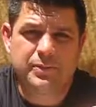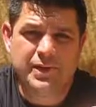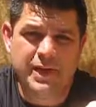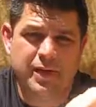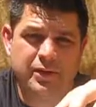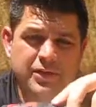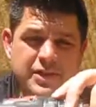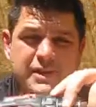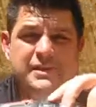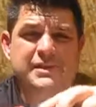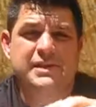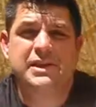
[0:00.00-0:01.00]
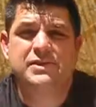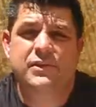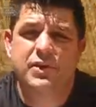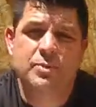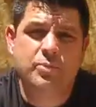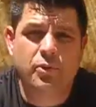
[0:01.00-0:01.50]
Now this is
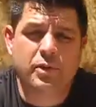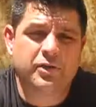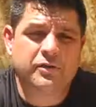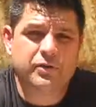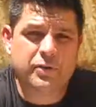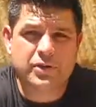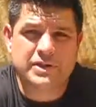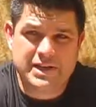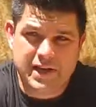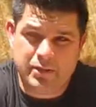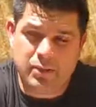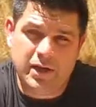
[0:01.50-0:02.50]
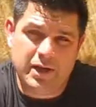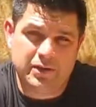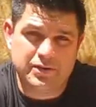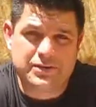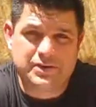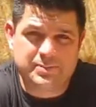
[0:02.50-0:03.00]
very important for
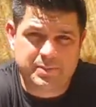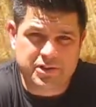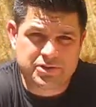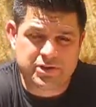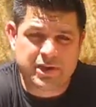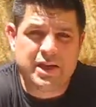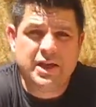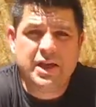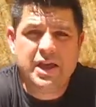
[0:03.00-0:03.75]
DIYers especially,